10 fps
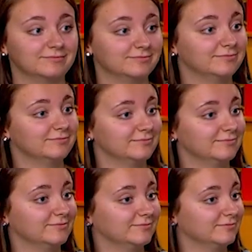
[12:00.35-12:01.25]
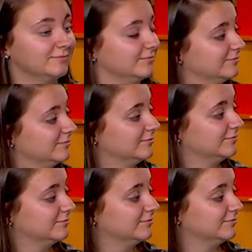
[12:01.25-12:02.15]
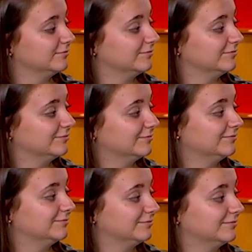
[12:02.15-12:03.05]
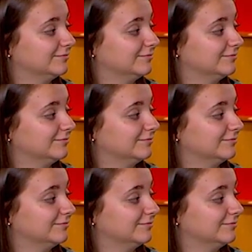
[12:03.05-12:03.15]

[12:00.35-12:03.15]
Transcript: (silent)